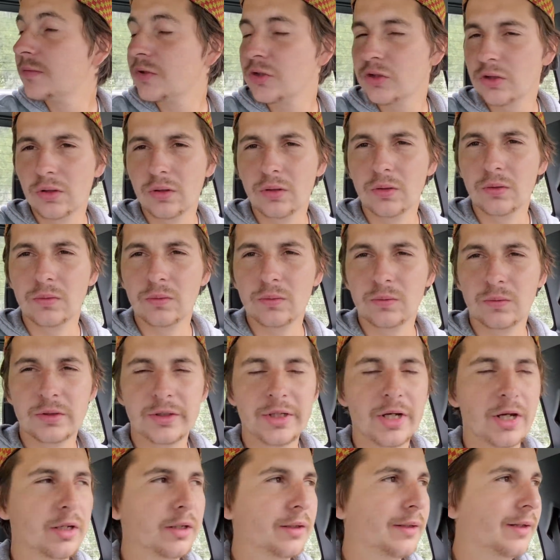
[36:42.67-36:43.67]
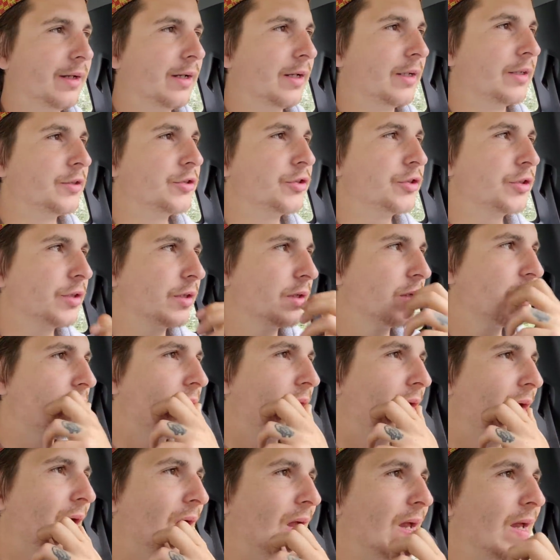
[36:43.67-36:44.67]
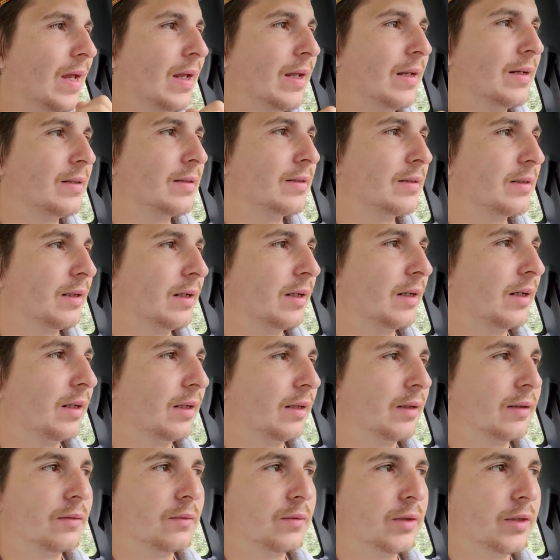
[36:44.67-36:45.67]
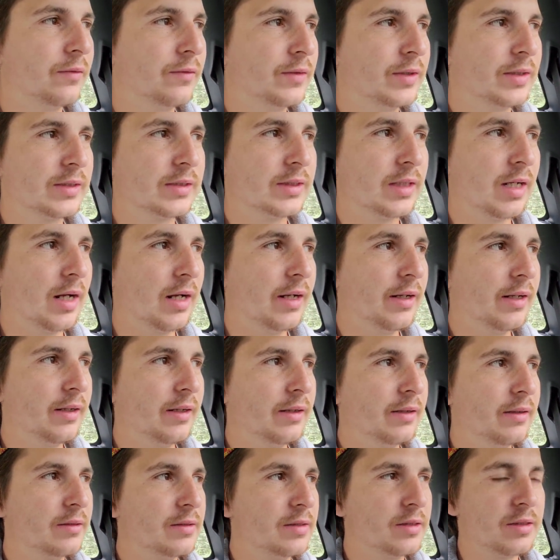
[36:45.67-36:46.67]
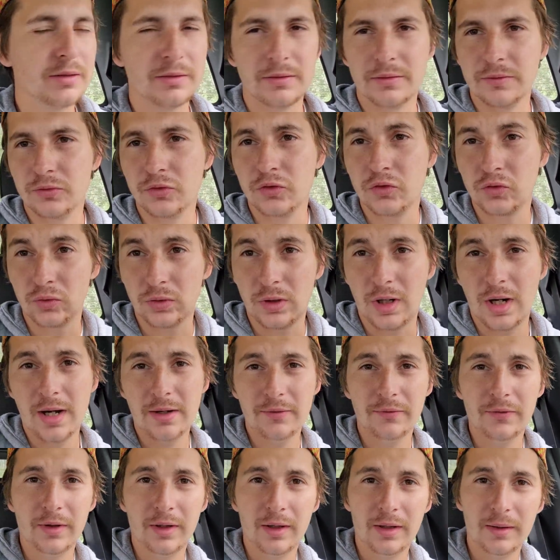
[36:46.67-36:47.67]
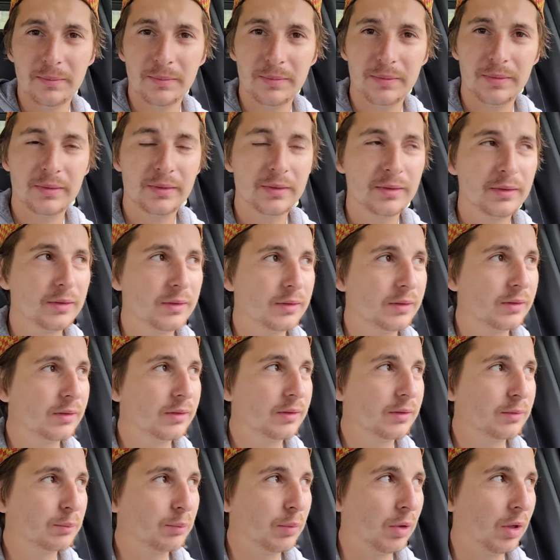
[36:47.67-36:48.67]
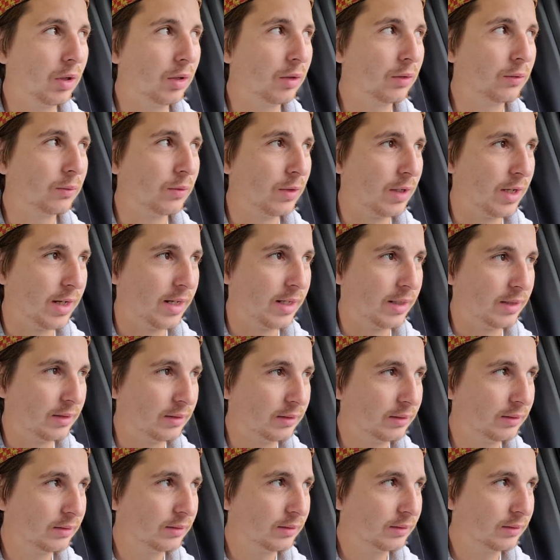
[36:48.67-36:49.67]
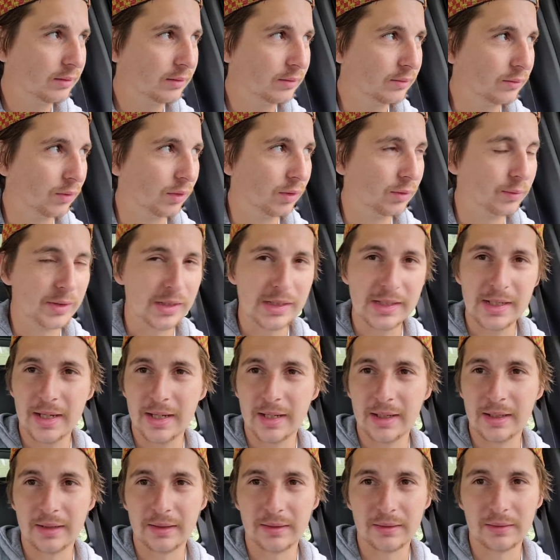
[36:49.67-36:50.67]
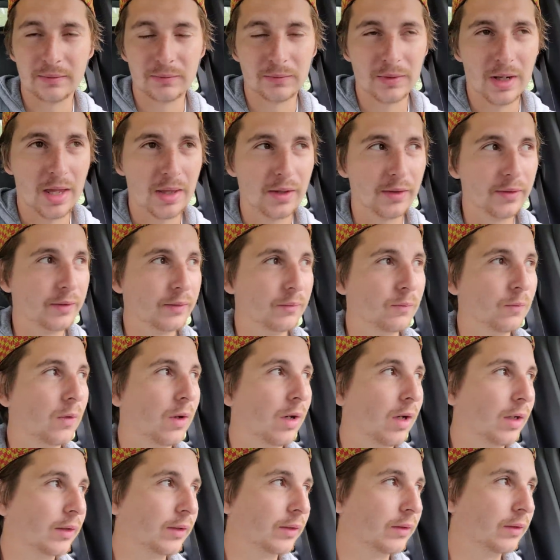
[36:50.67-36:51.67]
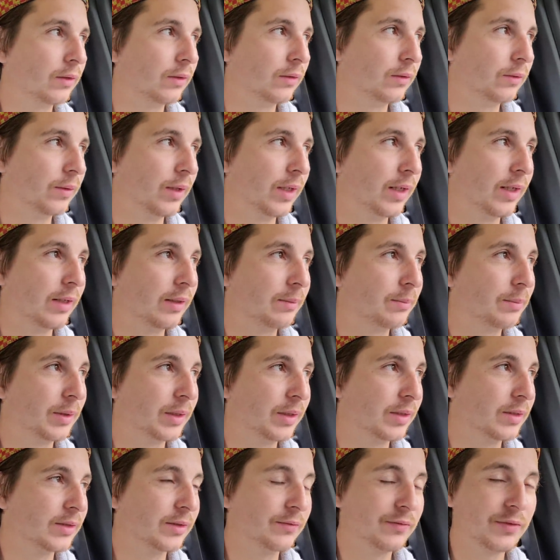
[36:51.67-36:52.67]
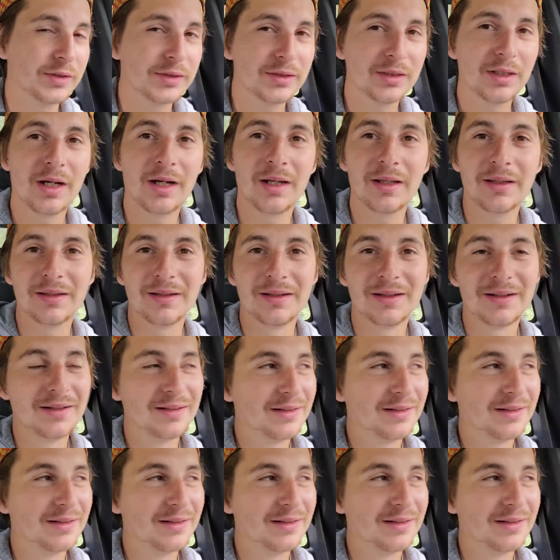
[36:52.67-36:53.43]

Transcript: So we're done lunch, and we've decided to drive up partway where we can rather than walk the whole way, because if it's not